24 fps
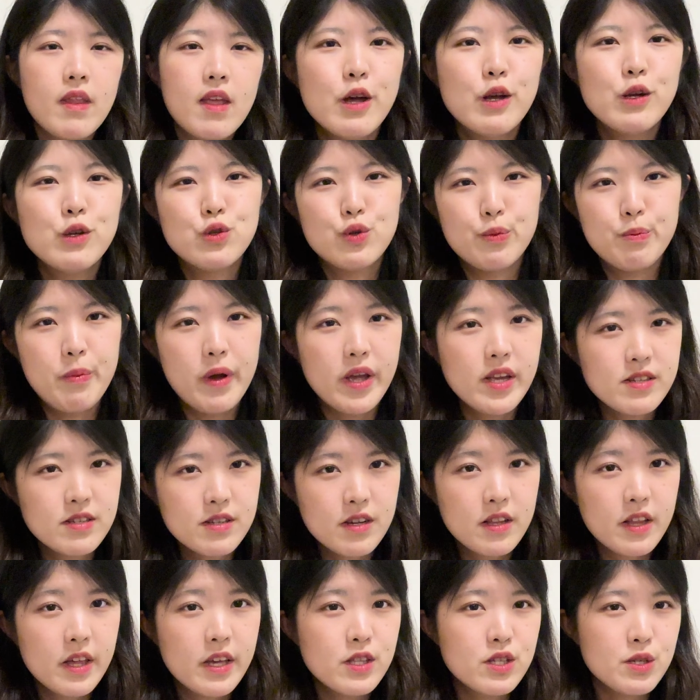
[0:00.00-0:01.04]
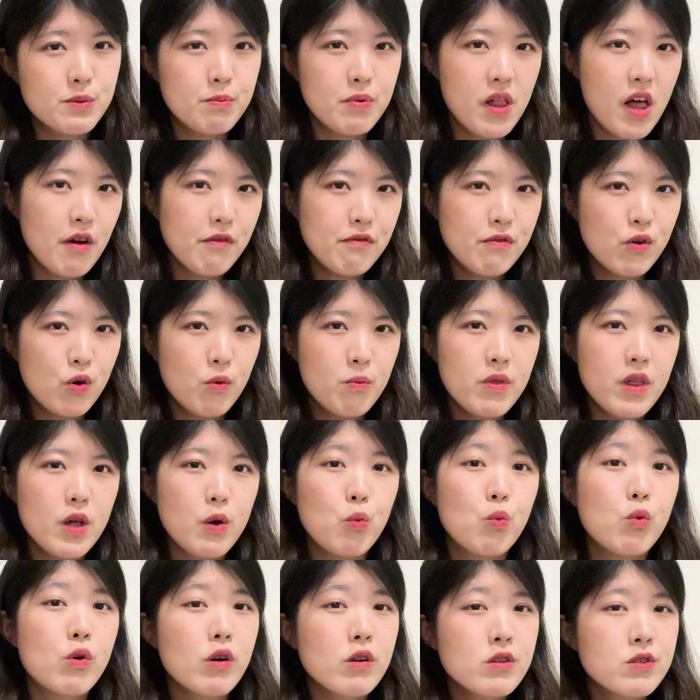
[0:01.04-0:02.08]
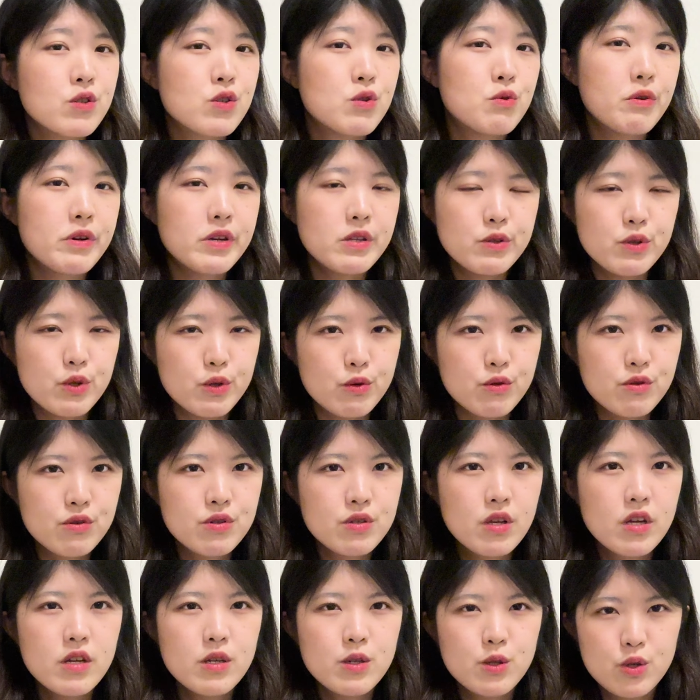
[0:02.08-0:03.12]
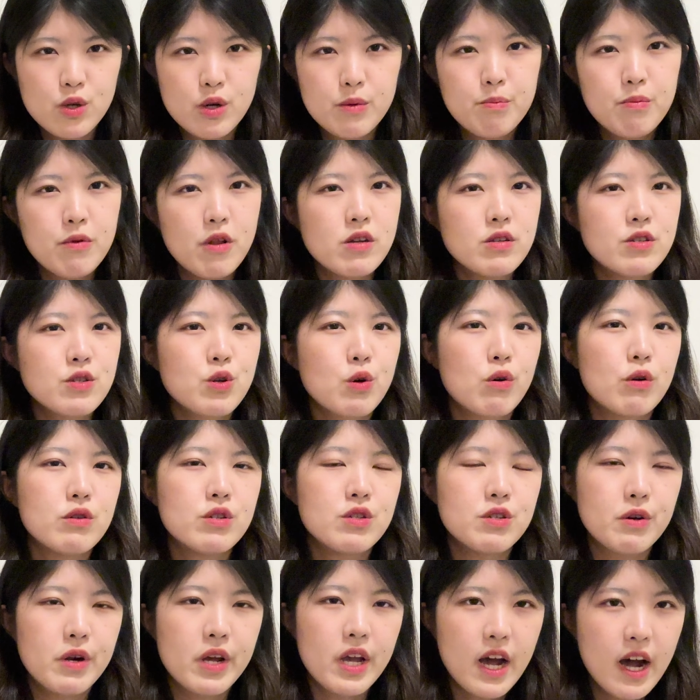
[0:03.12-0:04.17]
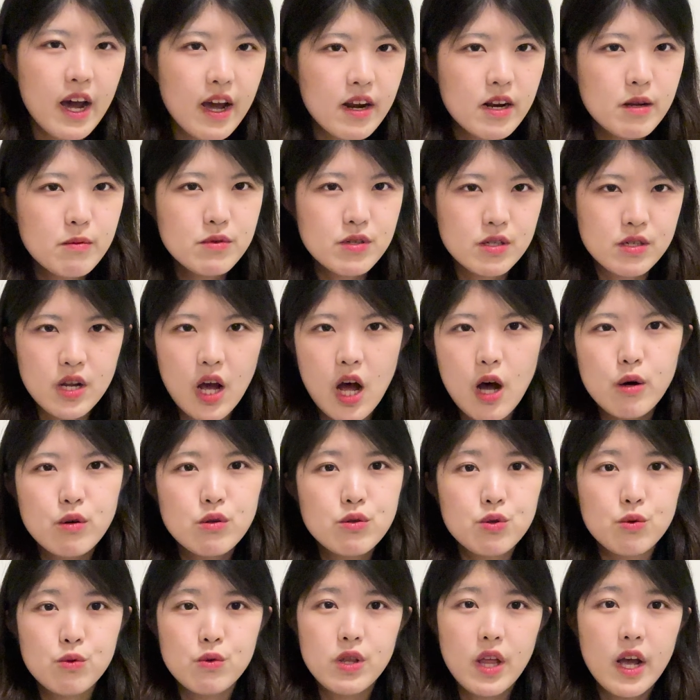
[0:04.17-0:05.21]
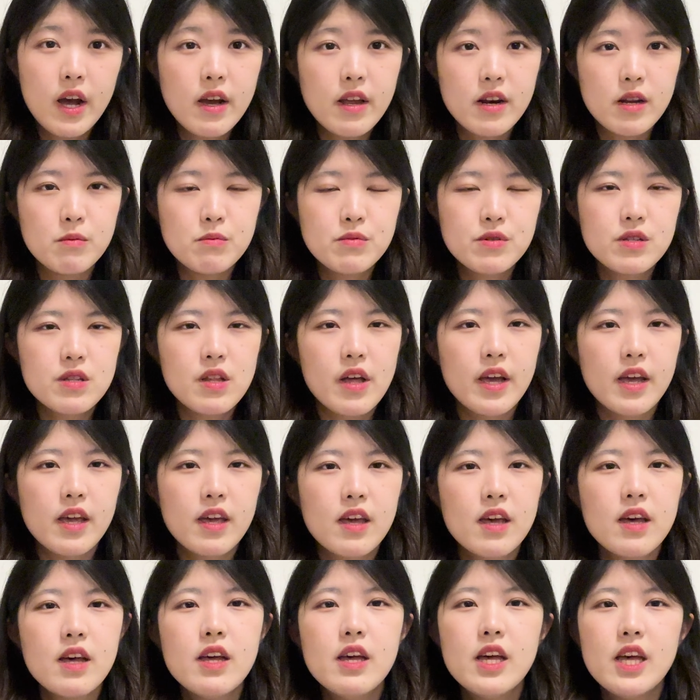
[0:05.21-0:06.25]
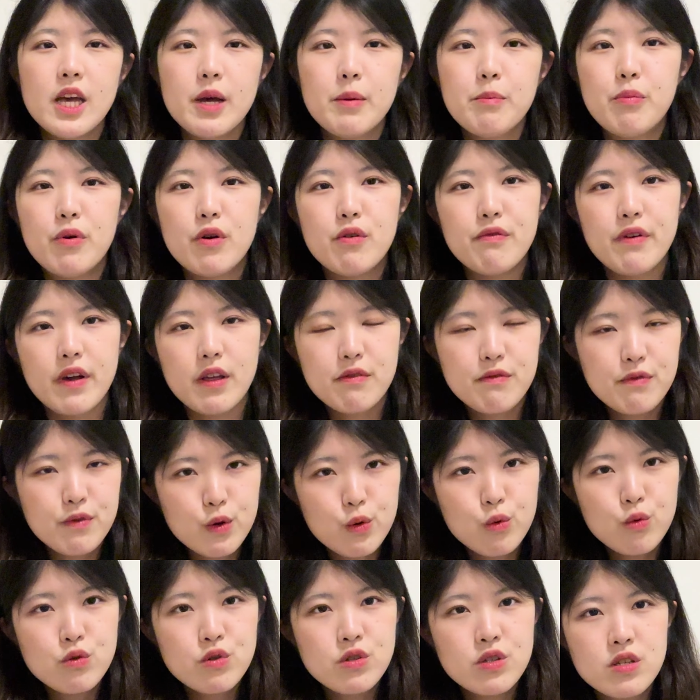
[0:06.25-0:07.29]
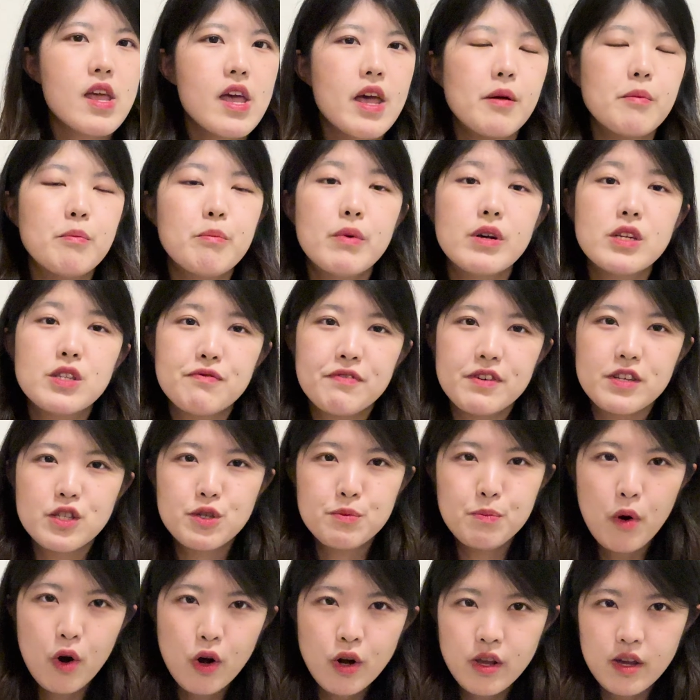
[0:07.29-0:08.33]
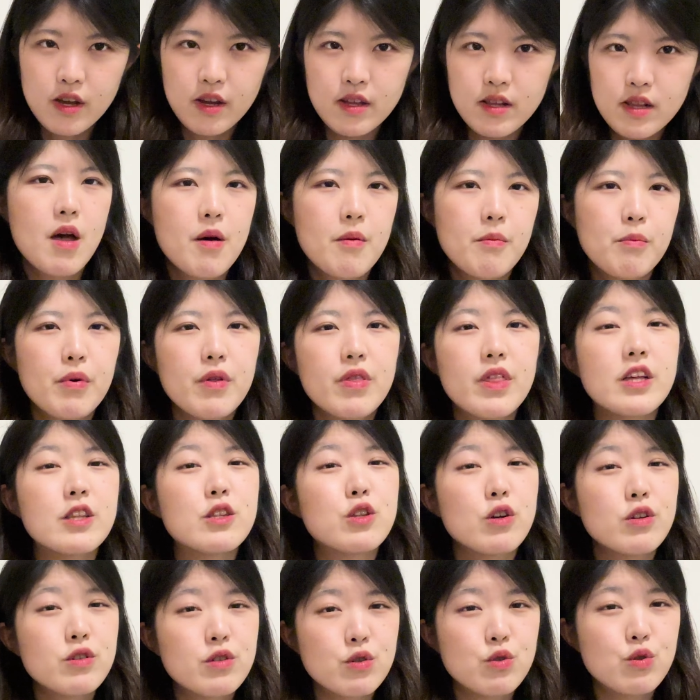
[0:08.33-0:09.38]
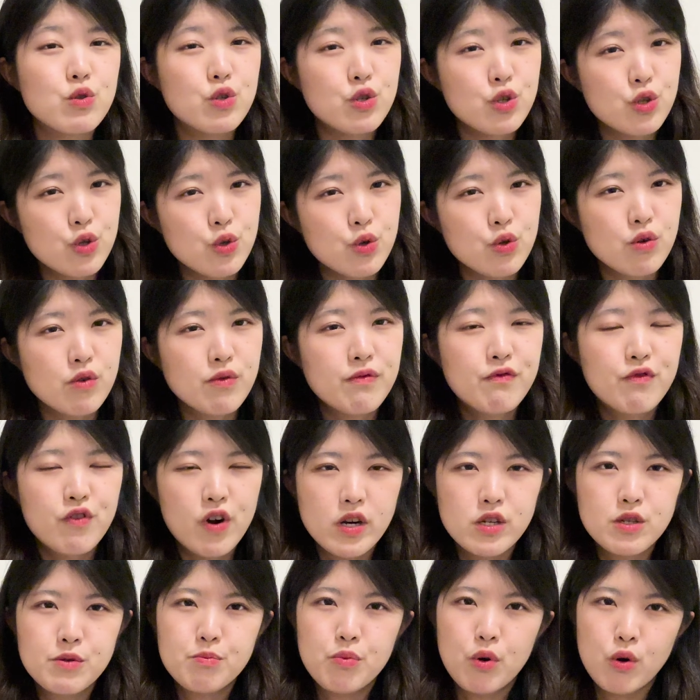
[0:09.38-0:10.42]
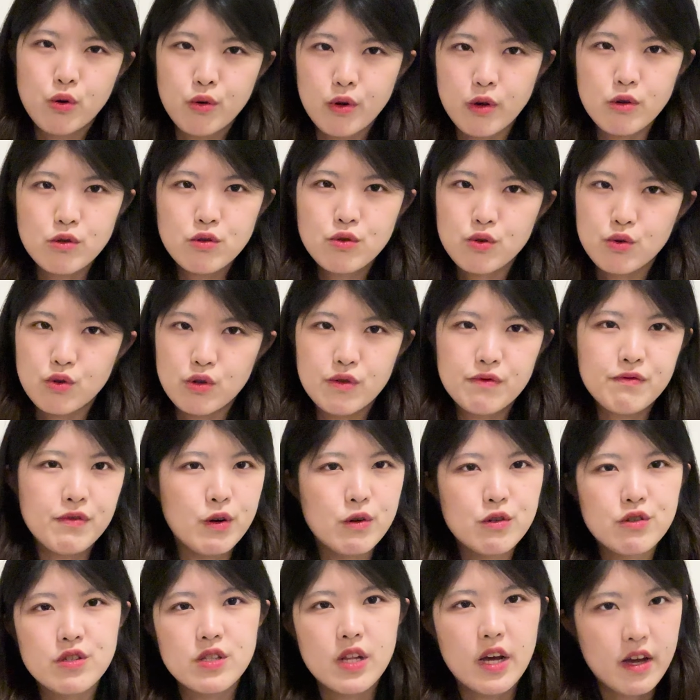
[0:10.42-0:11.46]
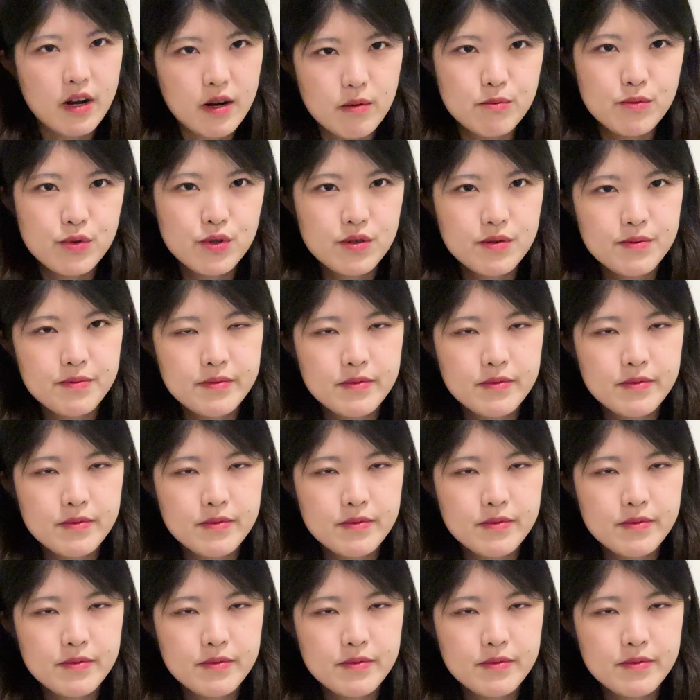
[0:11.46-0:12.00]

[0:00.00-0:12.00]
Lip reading: So basically, it's a platform that works to reduce surplus grocery items and household items like Imperfect foods and Misfits market, but that doesn't do fresh produce or frozen items.